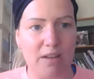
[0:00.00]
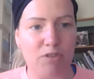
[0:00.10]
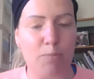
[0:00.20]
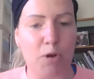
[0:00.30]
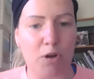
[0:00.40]

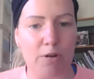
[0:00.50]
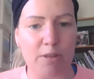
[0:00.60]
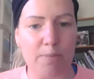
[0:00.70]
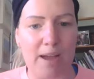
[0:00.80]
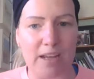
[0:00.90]
If you put it all in
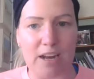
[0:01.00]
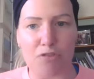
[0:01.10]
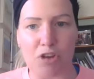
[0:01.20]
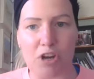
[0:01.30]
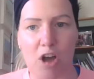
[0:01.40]
the bank and had
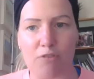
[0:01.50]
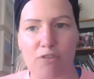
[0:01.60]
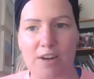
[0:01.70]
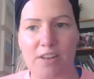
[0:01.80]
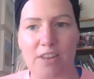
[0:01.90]

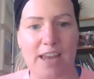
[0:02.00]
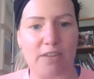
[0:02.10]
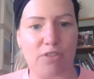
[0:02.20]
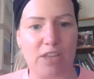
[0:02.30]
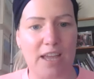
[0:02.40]
£3,500 at the end
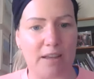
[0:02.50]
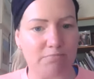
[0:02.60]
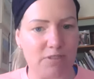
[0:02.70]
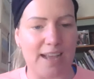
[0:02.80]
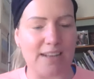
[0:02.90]
of the year,
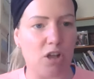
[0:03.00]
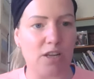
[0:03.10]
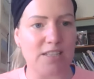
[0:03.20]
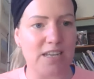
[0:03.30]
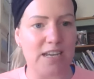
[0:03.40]
nice
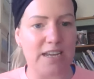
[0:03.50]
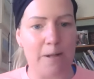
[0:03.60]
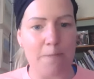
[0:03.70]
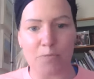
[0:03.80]
holiday,